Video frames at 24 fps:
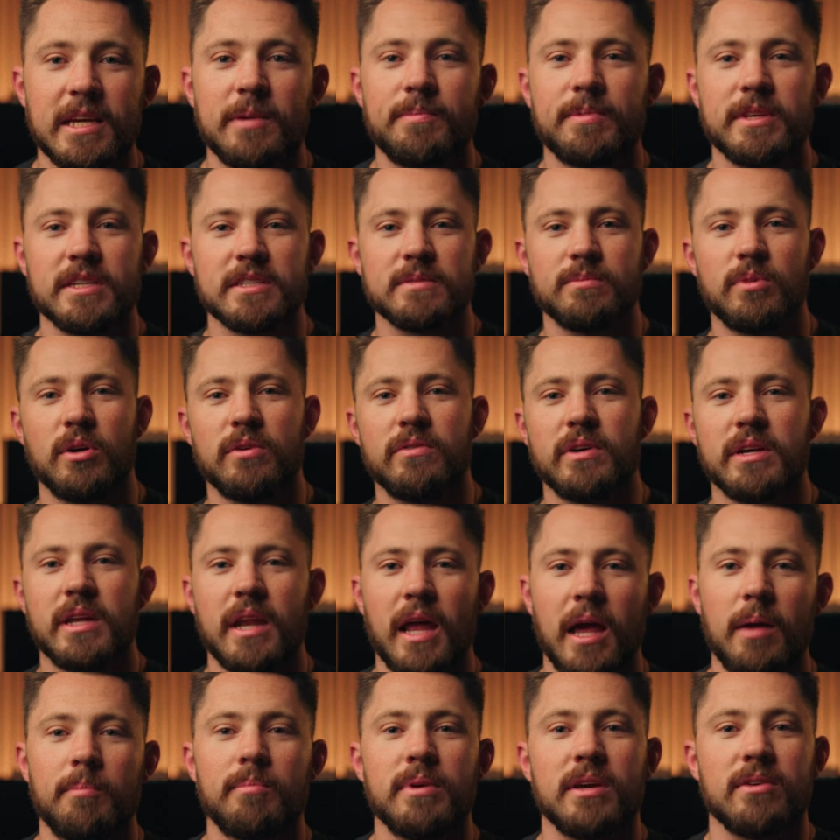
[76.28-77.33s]
keep things moving
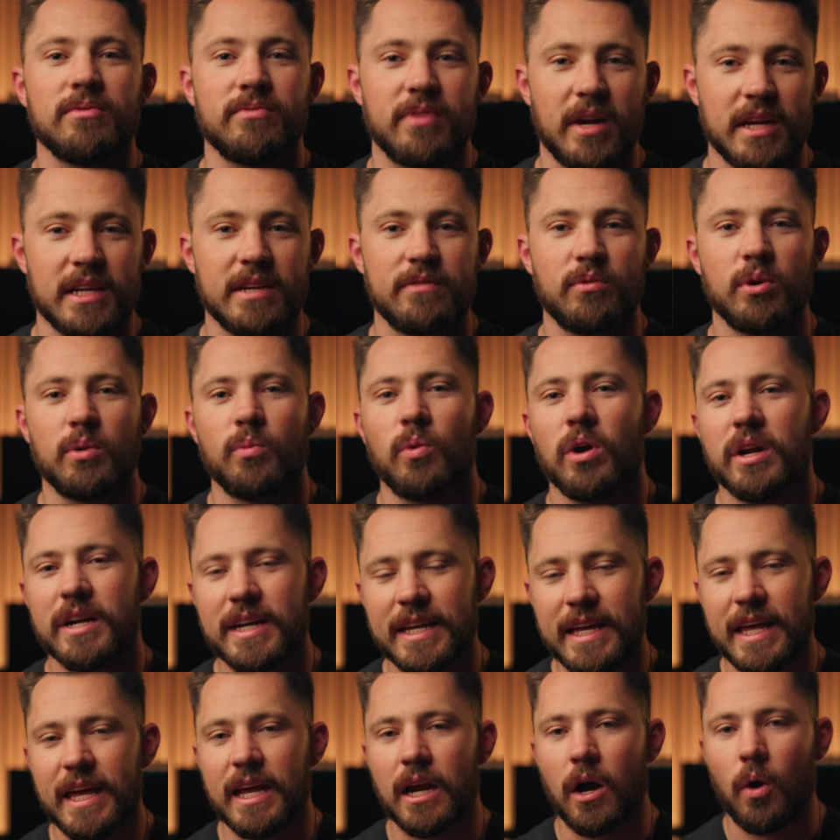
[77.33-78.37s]
and be effective, we wanted
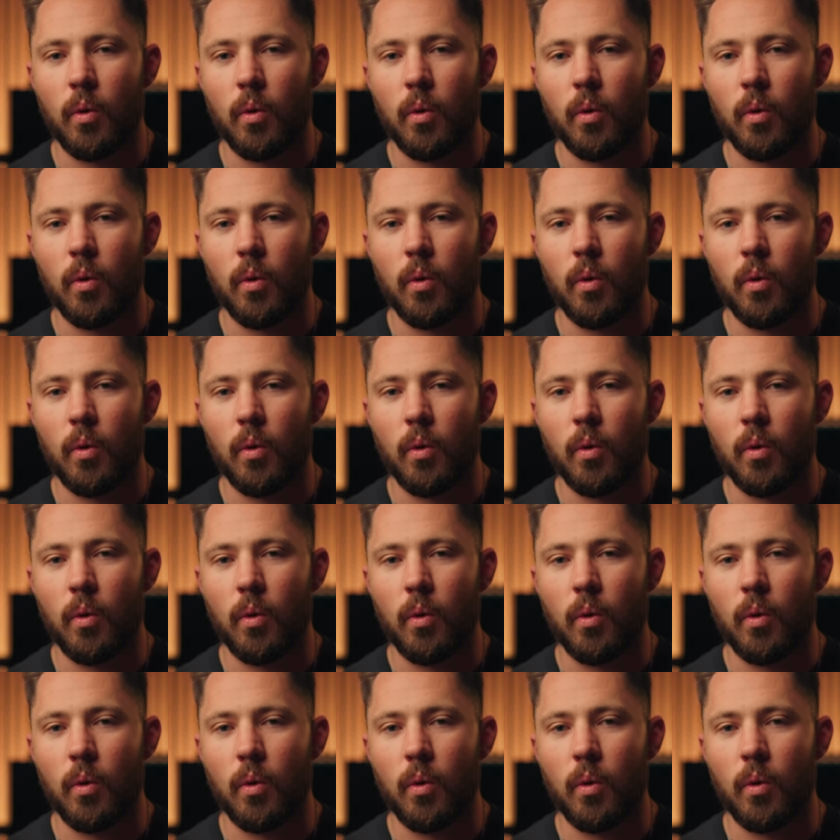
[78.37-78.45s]
to get